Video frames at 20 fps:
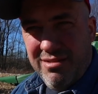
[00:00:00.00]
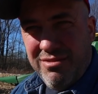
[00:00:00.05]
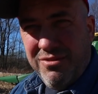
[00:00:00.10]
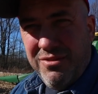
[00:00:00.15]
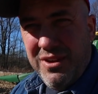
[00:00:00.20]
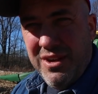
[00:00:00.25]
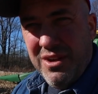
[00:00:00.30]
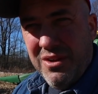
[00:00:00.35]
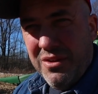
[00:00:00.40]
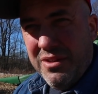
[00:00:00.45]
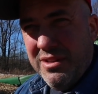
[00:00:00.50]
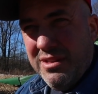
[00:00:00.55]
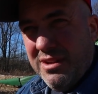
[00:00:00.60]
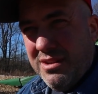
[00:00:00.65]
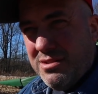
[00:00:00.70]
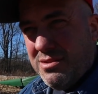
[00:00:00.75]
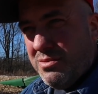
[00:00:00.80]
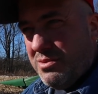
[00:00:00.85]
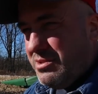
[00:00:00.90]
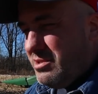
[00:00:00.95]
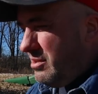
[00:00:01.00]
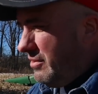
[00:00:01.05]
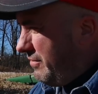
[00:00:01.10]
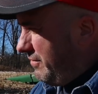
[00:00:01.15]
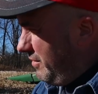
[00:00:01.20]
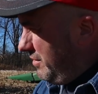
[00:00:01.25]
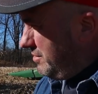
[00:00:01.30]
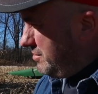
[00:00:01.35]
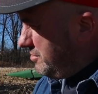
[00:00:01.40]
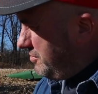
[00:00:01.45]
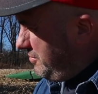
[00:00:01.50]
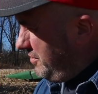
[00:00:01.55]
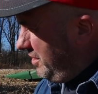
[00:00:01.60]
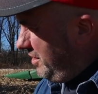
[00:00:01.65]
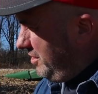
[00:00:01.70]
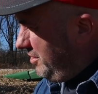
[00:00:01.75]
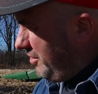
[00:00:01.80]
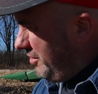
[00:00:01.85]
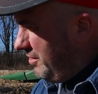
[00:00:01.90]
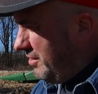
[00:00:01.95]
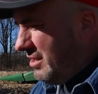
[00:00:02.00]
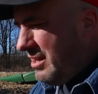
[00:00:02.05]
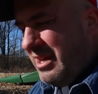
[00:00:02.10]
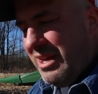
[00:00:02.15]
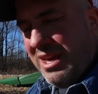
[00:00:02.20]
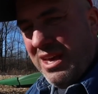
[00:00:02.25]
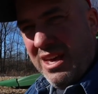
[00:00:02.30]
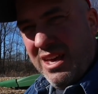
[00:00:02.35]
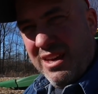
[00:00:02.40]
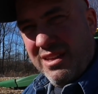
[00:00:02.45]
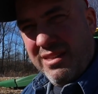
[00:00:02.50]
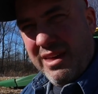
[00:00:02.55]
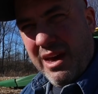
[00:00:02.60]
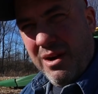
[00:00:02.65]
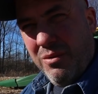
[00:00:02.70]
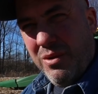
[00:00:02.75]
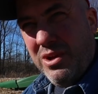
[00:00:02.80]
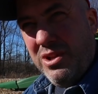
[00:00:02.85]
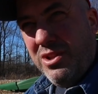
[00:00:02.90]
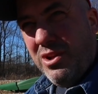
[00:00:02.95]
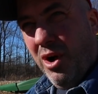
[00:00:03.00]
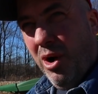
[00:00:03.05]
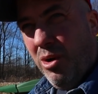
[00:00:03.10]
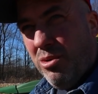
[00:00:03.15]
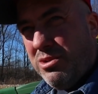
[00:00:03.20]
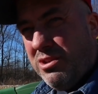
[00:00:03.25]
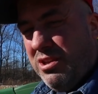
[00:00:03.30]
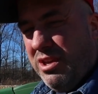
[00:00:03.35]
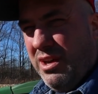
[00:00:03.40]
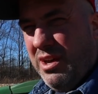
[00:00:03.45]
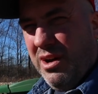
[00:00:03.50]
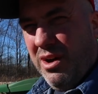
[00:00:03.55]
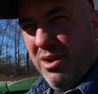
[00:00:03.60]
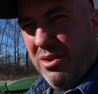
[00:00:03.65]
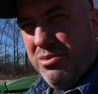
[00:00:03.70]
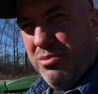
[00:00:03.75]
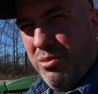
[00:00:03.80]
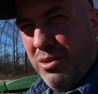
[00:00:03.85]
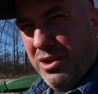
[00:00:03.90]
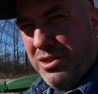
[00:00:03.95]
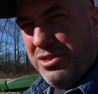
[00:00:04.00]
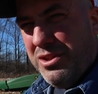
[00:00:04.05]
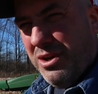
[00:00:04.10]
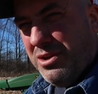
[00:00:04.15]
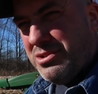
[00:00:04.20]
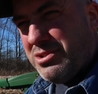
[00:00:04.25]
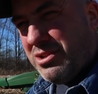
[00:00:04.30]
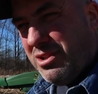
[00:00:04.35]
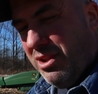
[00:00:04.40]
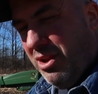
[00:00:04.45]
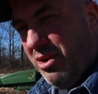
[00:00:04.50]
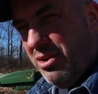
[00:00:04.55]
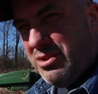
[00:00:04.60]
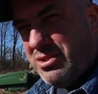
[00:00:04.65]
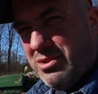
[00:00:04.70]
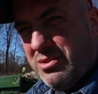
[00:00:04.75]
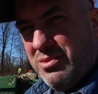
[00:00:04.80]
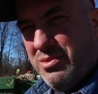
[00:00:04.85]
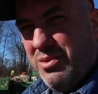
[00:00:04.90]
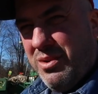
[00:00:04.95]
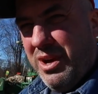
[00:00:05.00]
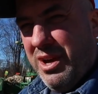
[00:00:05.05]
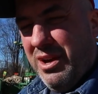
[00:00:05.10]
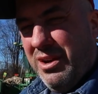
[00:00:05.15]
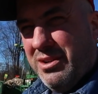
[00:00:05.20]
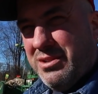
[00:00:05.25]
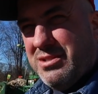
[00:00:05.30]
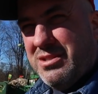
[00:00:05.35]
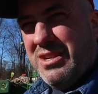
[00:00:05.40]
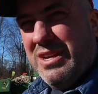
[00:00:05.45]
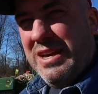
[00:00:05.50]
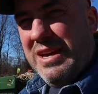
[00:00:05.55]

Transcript: field, and this was the first field that we no-tilled with those closing wheels.